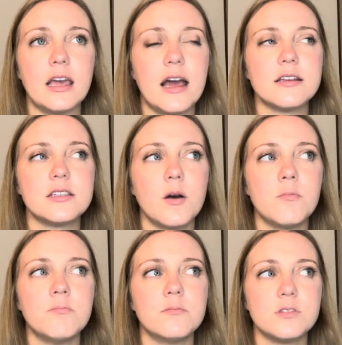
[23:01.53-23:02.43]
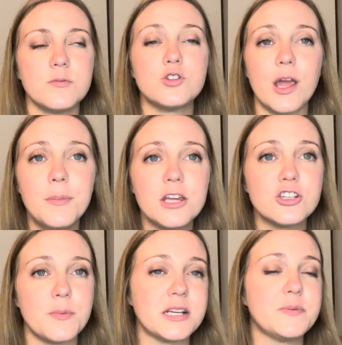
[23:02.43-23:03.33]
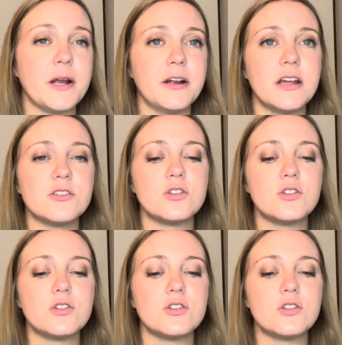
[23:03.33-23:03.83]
has some championship experience.